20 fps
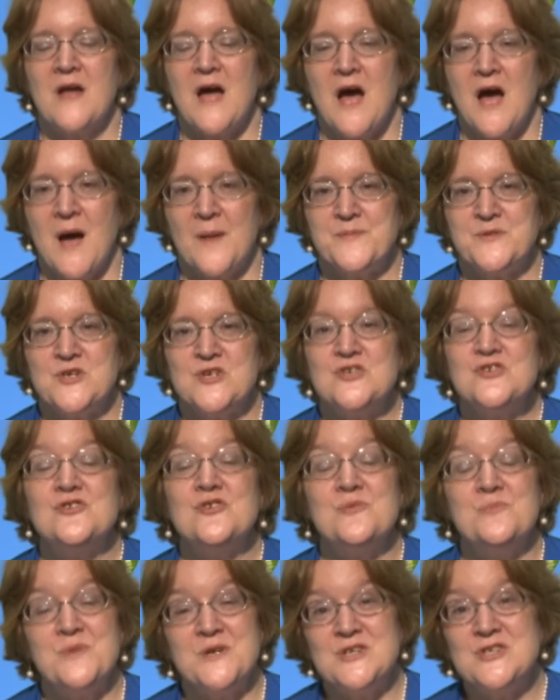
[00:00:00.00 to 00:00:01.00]
option
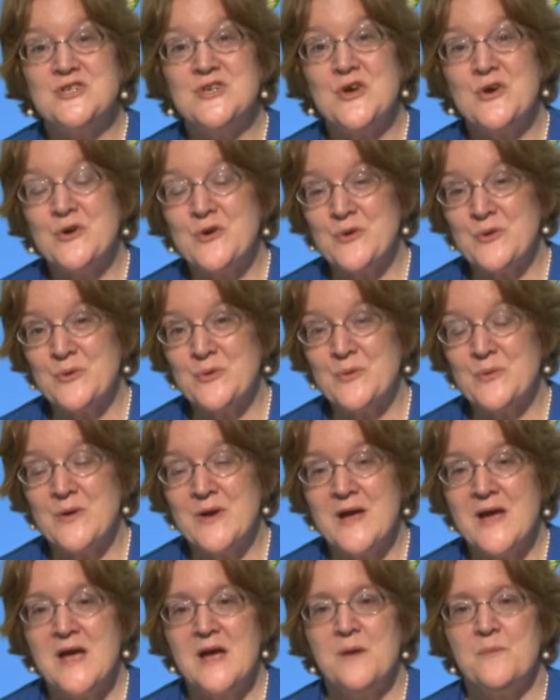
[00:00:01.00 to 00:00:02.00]
should be 2,
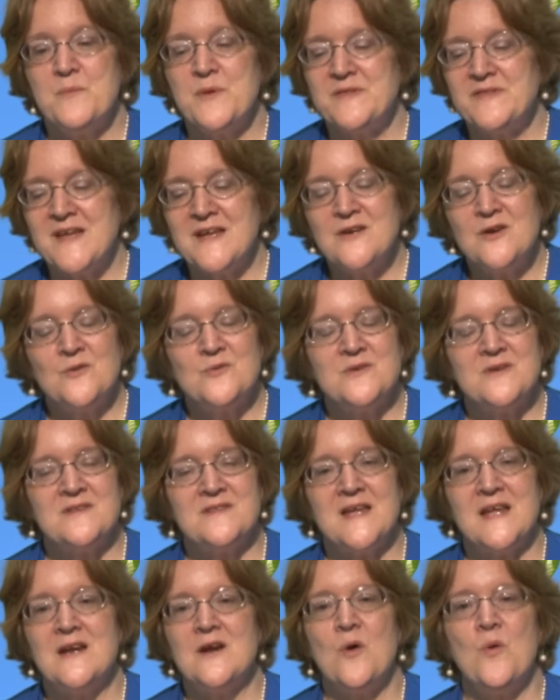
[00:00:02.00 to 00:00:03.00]
but they
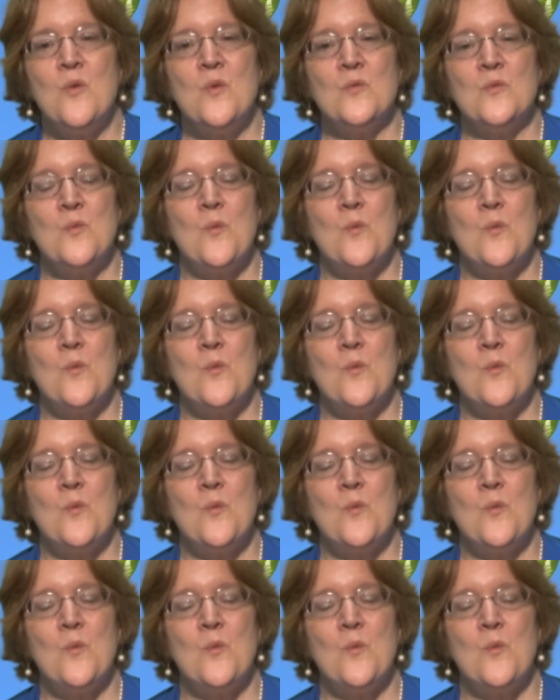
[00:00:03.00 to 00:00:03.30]
don't